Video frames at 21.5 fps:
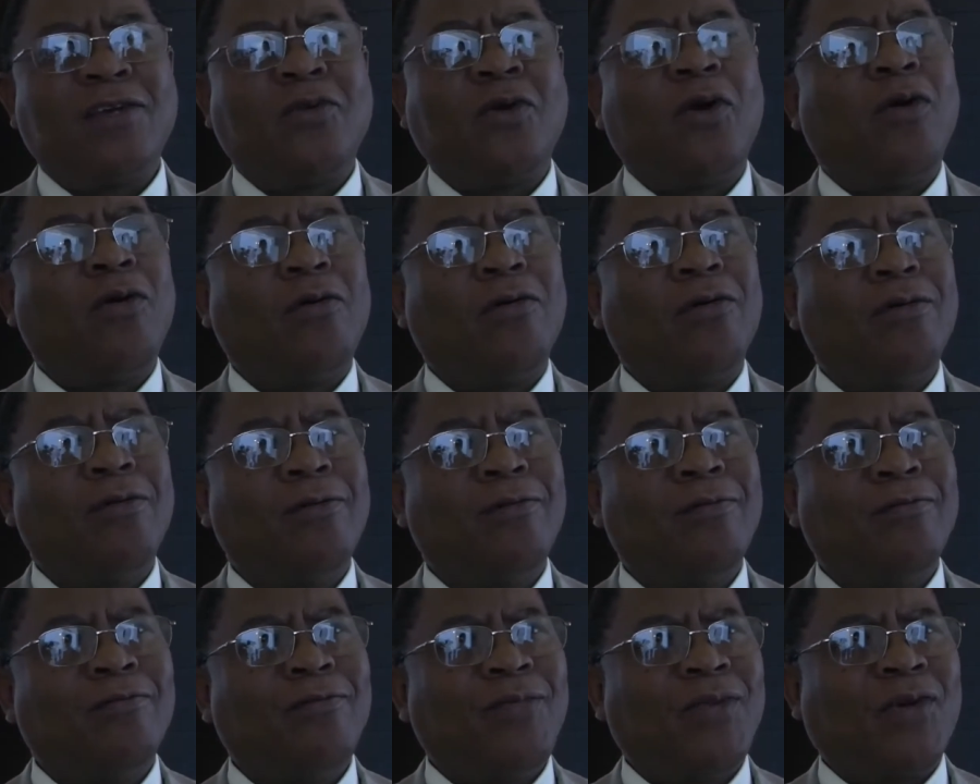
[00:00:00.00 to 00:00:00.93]
at all,
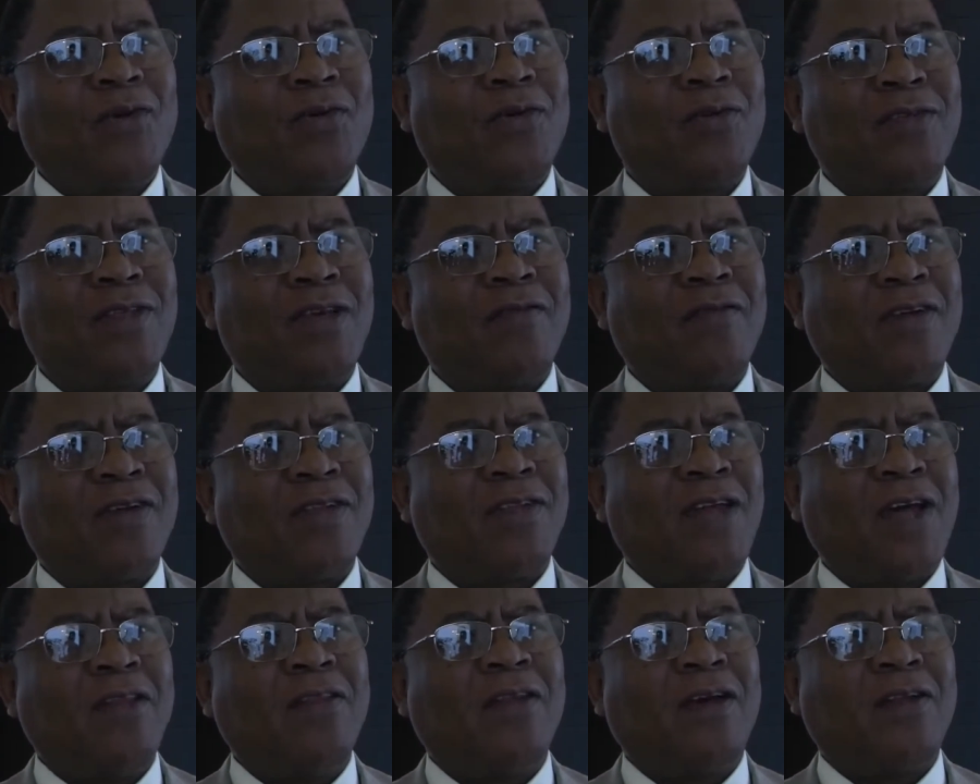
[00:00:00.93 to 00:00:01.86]
because they've already
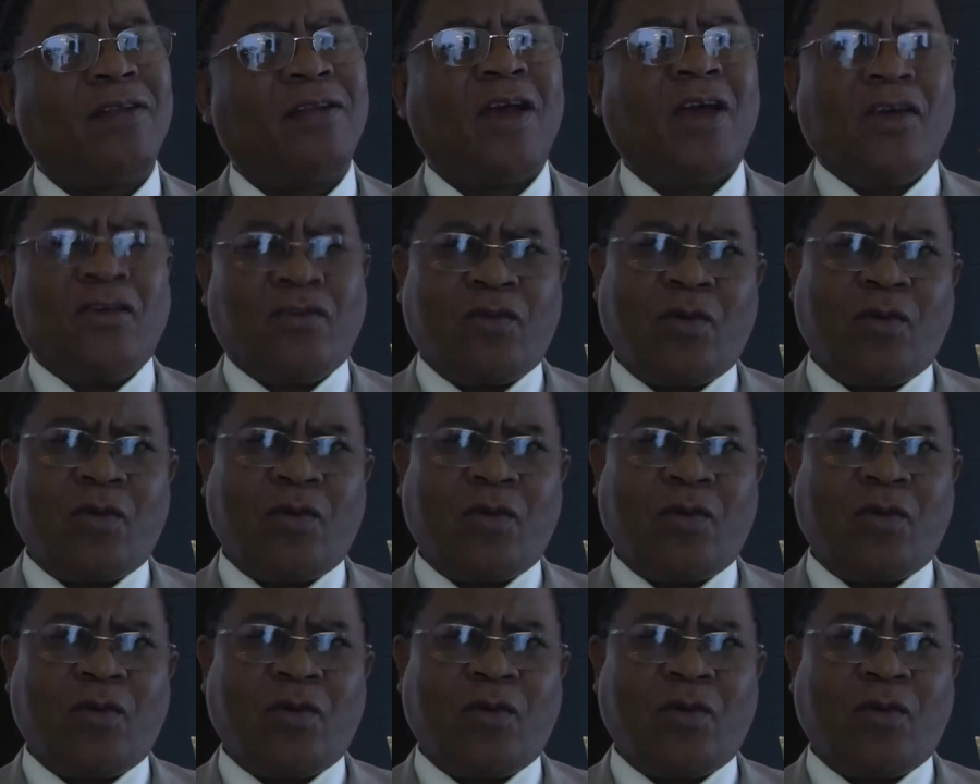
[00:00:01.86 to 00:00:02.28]
done that.